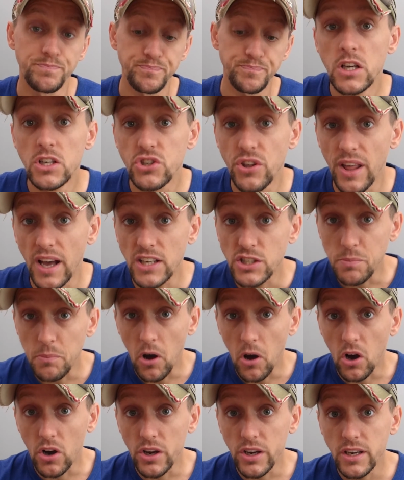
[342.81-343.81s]
So that's
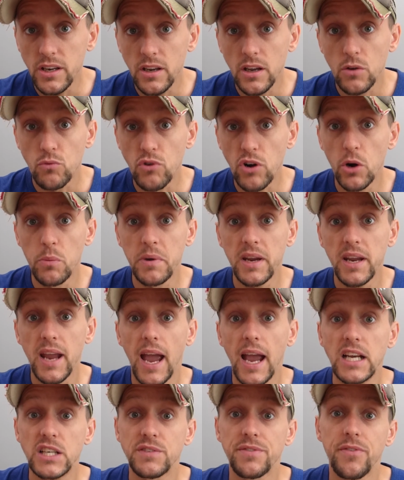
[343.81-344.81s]
my Realme
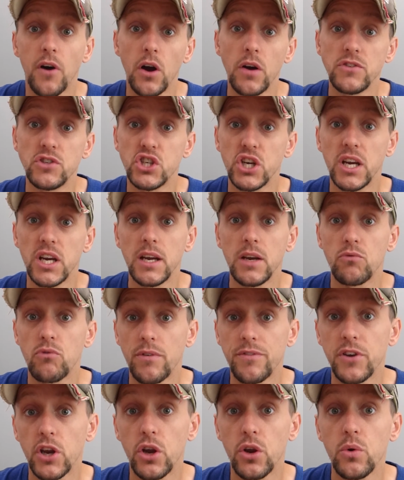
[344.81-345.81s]
8 5G
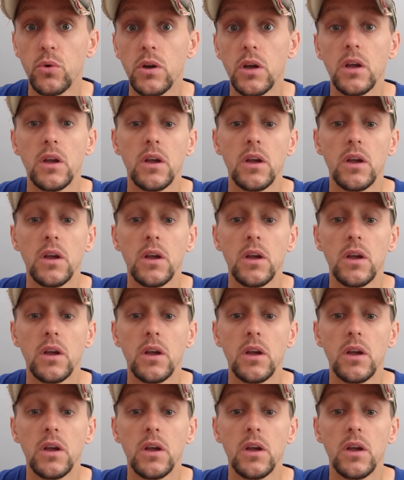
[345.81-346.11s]
review.